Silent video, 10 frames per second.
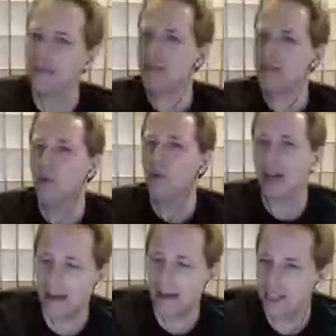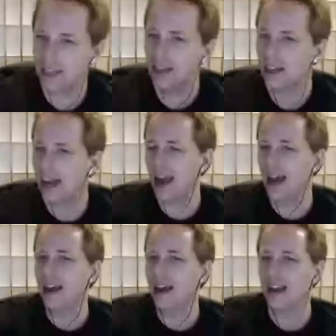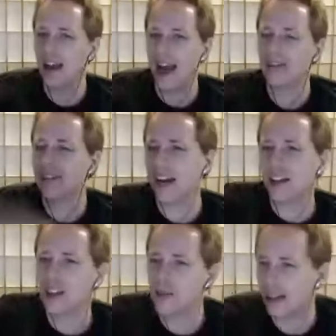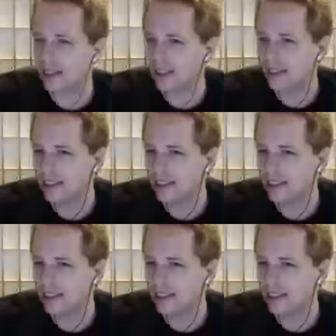be more accepted outside of the U.S.